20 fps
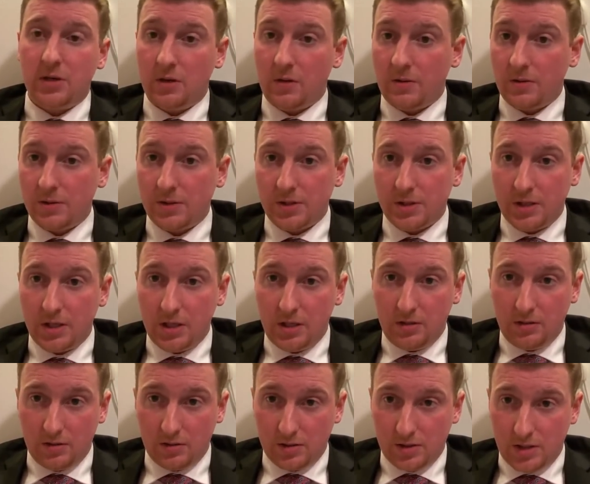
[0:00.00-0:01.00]
You know, there's the
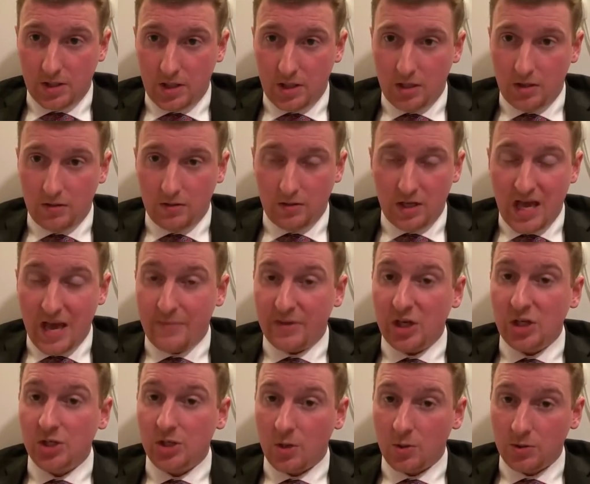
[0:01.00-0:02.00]
there's the the
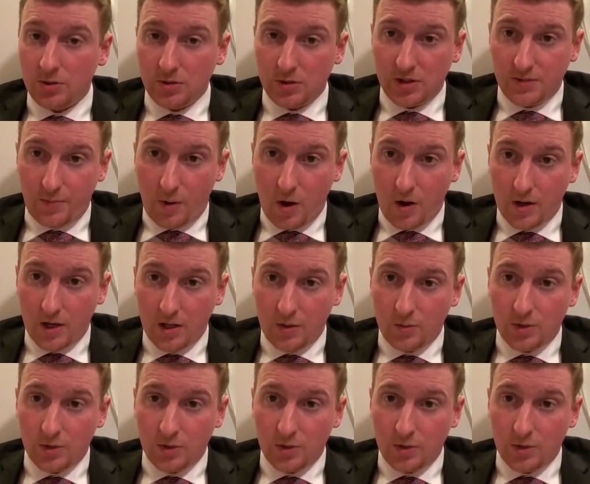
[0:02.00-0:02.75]
Yemeni Socialist Party,